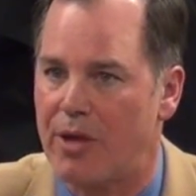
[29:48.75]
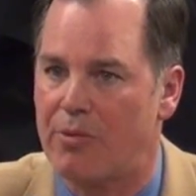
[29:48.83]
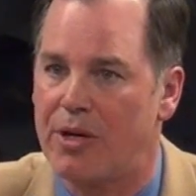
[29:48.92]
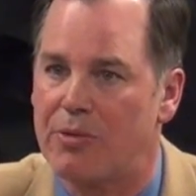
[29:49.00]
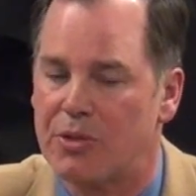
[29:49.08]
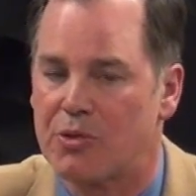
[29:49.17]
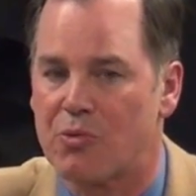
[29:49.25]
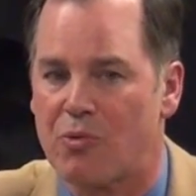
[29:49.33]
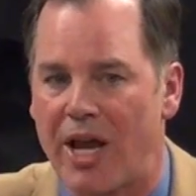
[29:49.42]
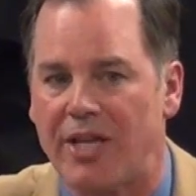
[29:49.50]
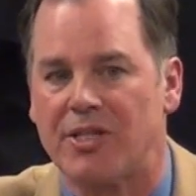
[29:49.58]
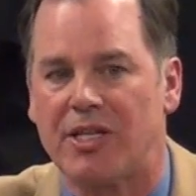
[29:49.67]
He was
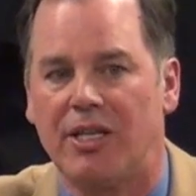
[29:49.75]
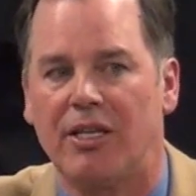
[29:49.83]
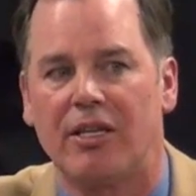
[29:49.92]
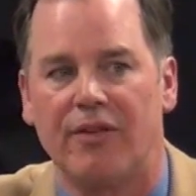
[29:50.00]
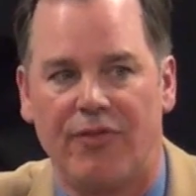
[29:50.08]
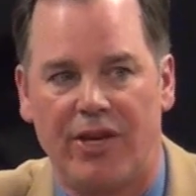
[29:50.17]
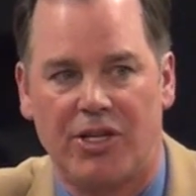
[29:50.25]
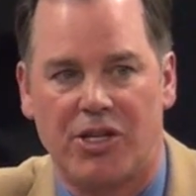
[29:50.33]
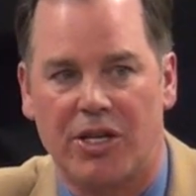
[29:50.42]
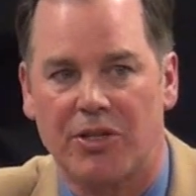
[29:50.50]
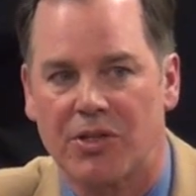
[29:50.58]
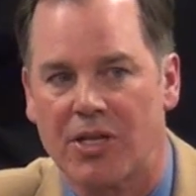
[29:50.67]
racing
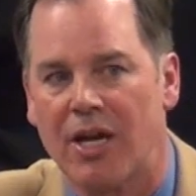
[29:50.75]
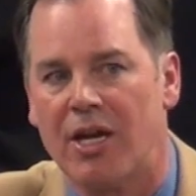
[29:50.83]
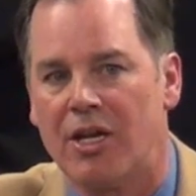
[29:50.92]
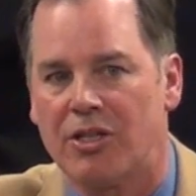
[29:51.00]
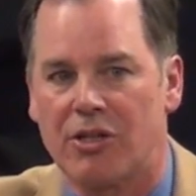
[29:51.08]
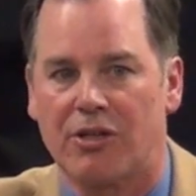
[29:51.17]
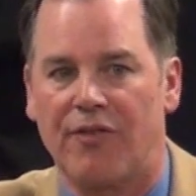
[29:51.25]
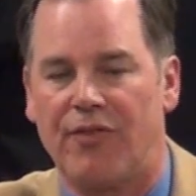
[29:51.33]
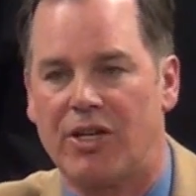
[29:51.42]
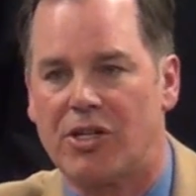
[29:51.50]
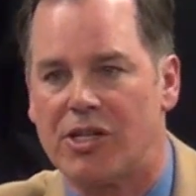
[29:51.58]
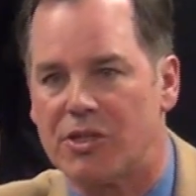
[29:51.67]
divisions. So
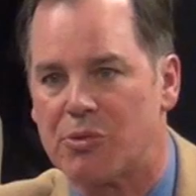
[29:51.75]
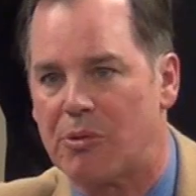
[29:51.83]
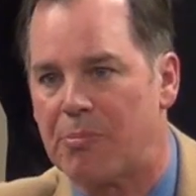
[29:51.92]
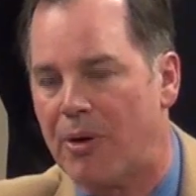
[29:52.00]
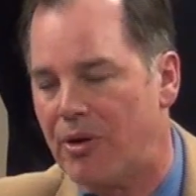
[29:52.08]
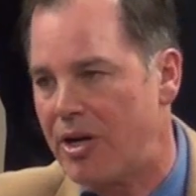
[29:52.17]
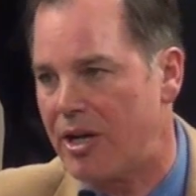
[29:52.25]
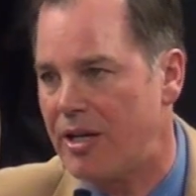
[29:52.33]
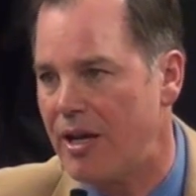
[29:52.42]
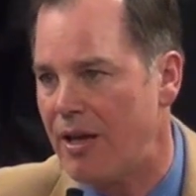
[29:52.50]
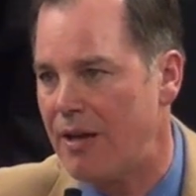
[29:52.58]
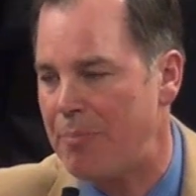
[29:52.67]
divisions were pitted